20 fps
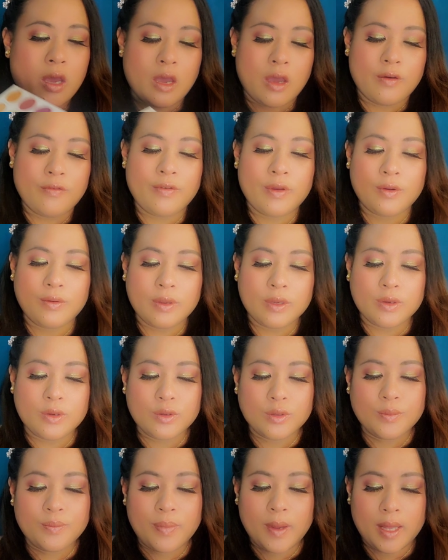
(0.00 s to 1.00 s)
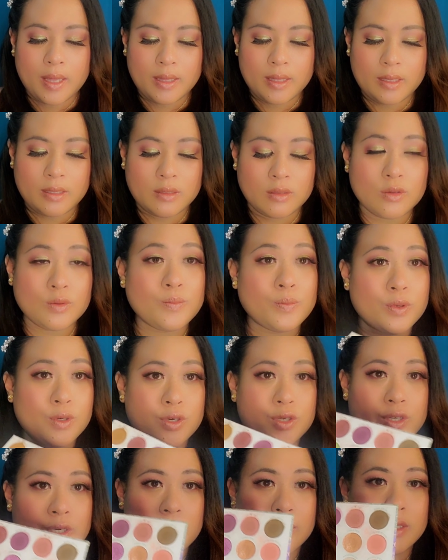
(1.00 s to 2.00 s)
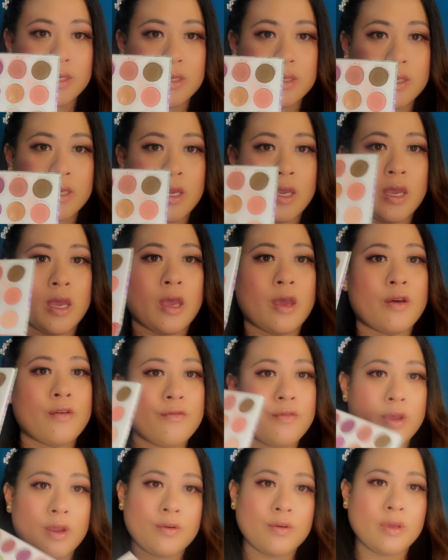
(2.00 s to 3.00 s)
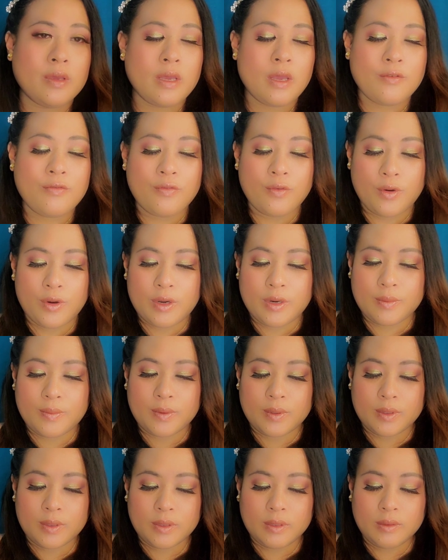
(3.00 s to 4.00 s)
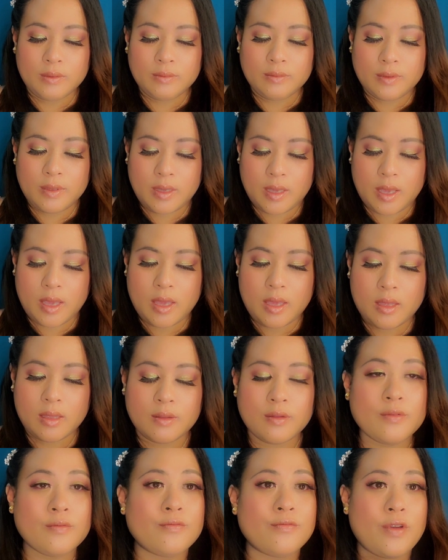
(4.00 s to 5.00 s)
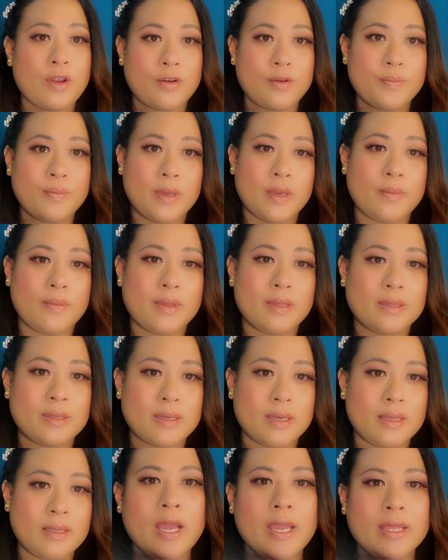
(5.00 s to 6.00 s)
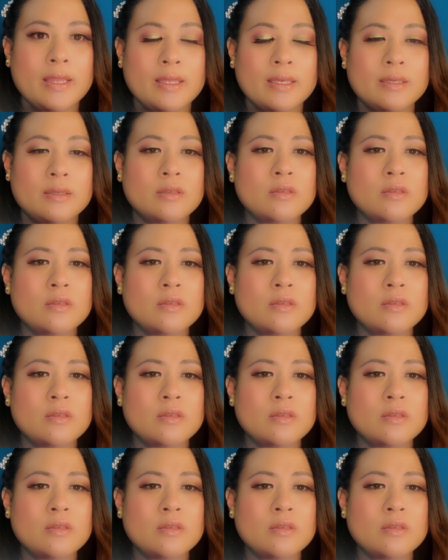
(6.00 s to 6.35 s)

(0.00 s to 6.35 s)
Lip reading: A very good palette to purchase, very affordable, and very pigmented lids.